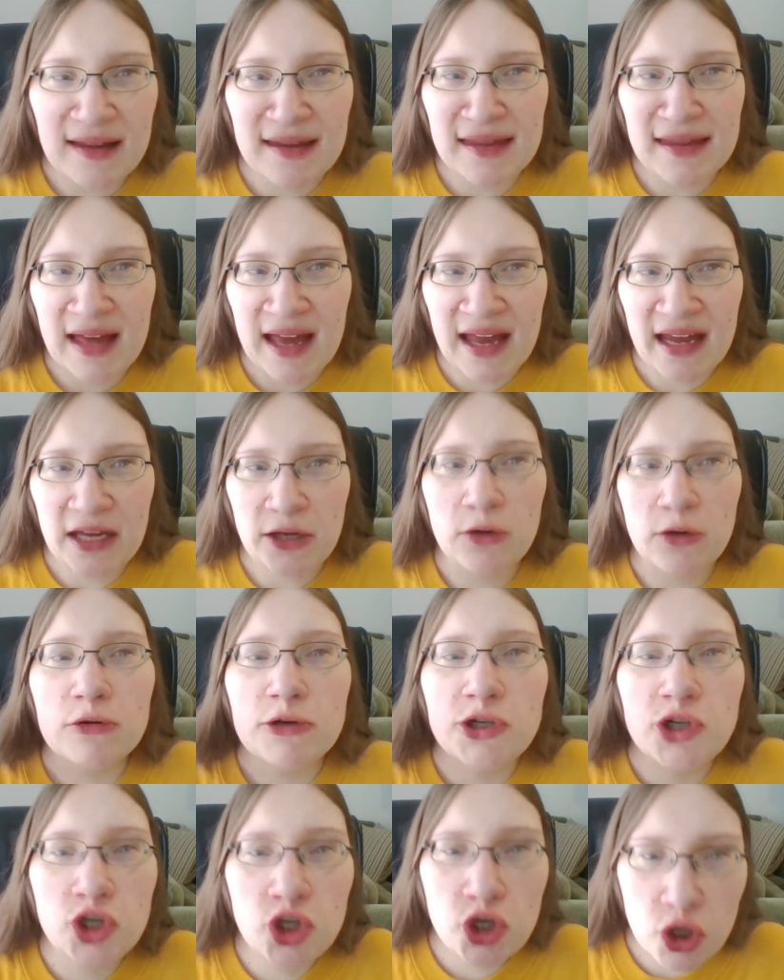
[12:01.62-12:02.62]
is saying you
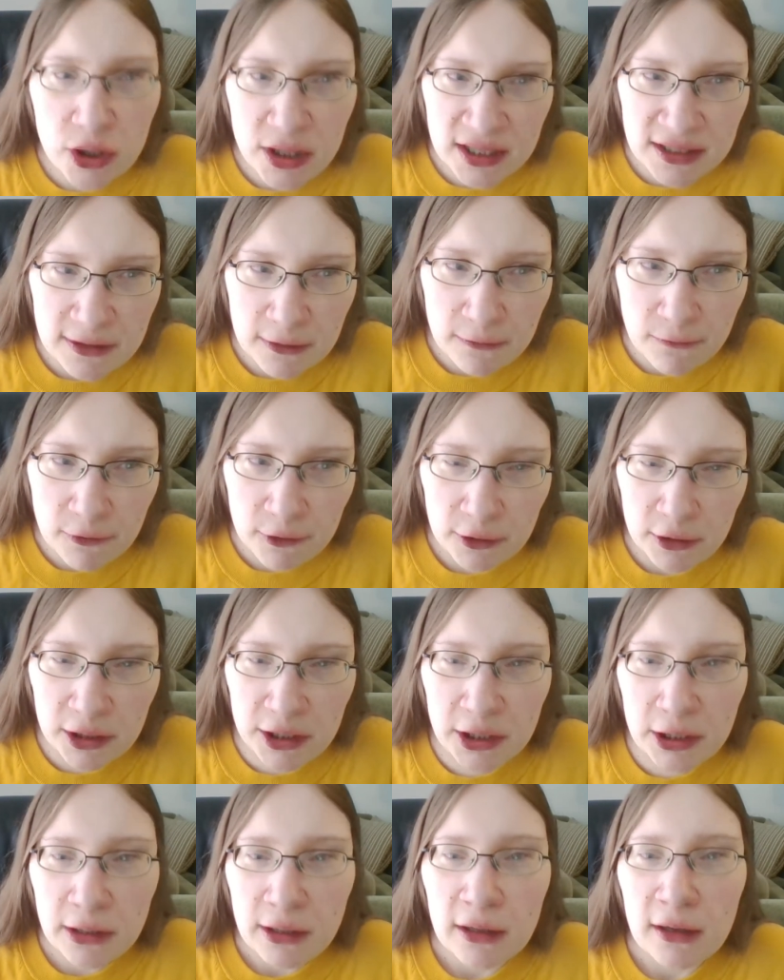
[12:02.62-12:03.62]
should
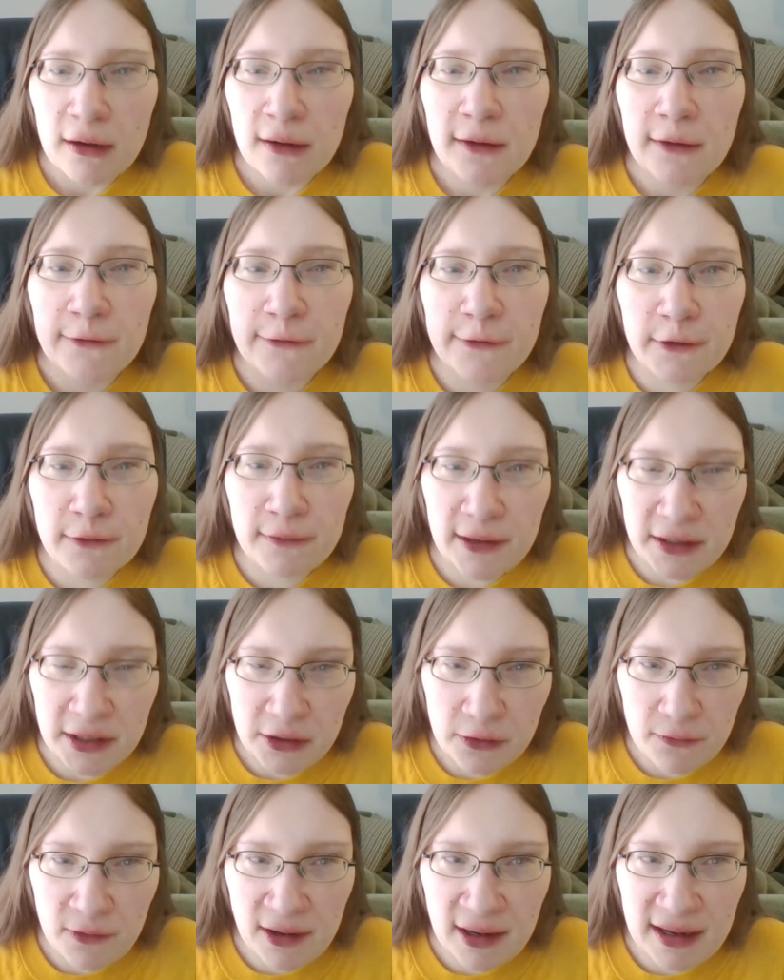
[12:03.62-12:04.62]
work for what
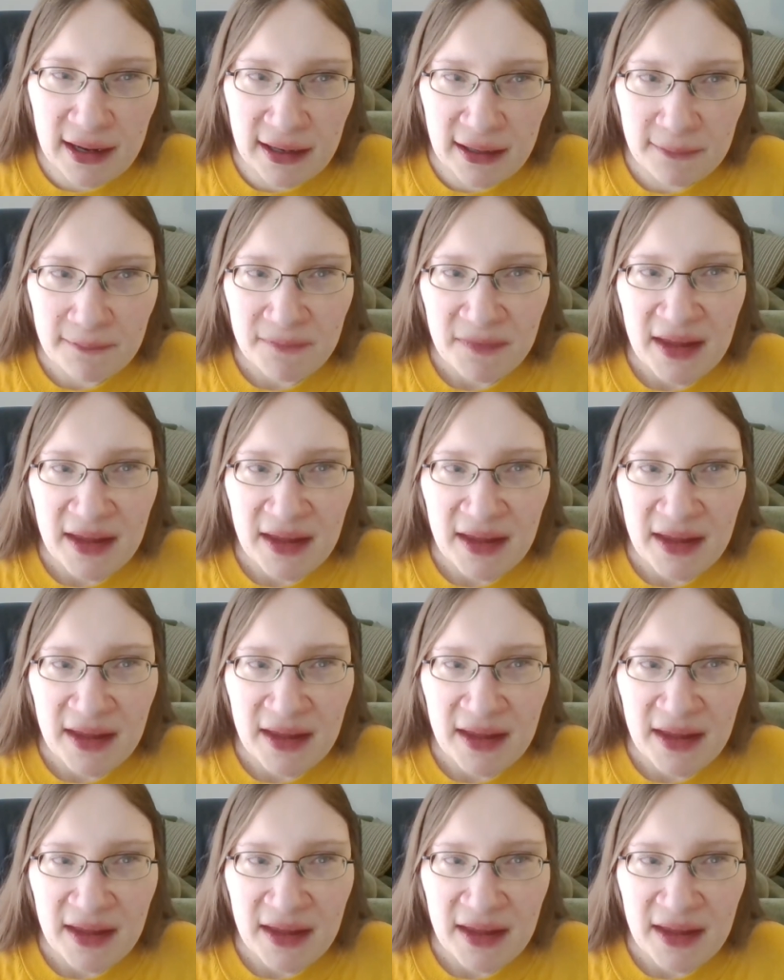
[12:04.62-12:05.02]
you want.